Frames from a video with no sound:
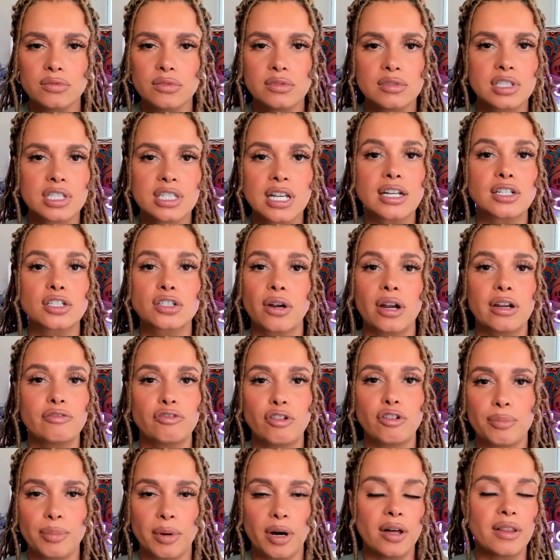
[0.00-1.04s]
such great
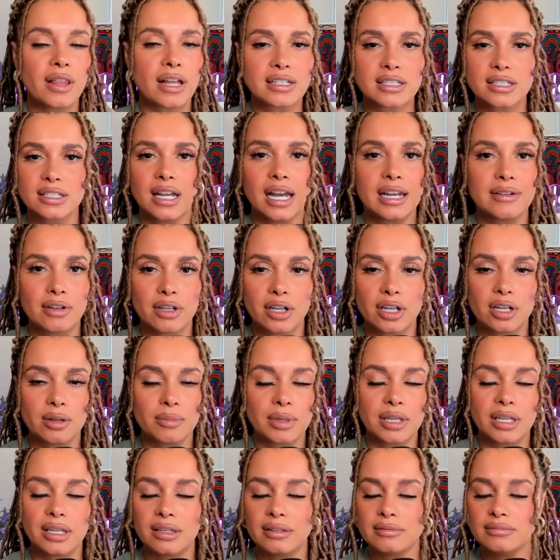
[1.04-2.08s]
football that's not even going to
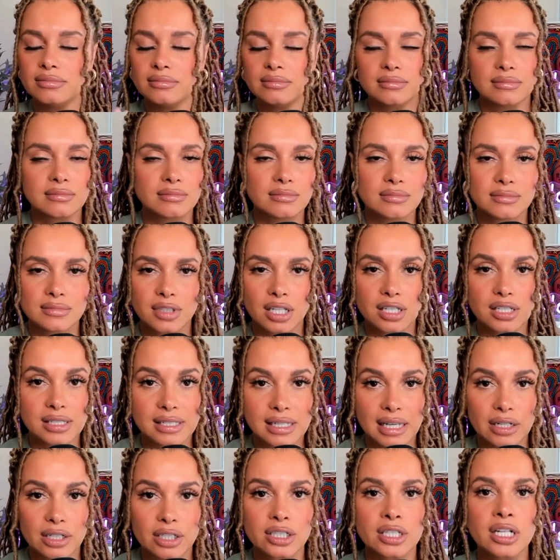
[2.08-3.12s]
be
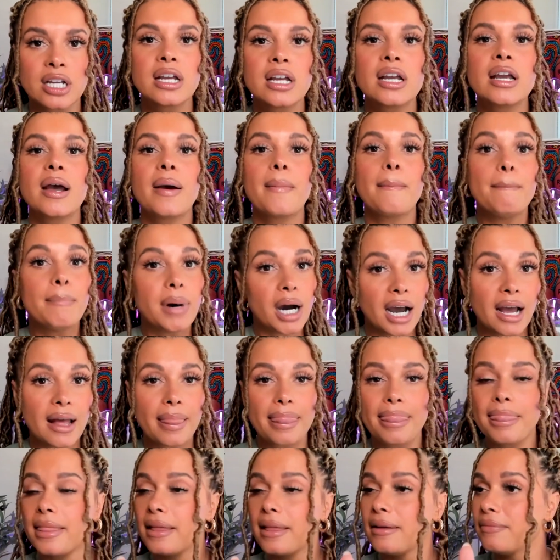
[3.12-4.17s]
considered, but
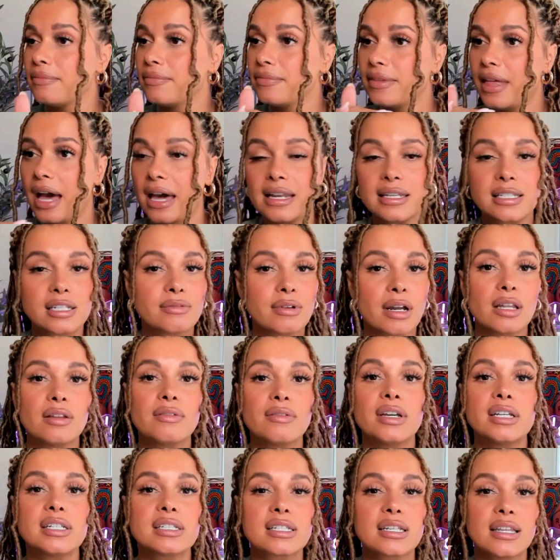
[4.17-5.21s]
that is
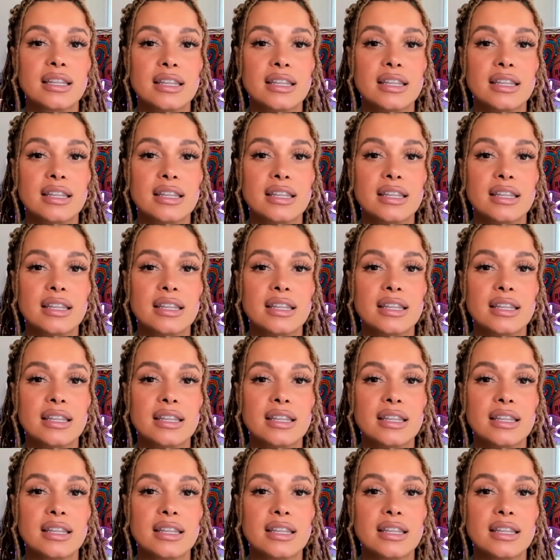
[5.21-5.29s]
irrelevant.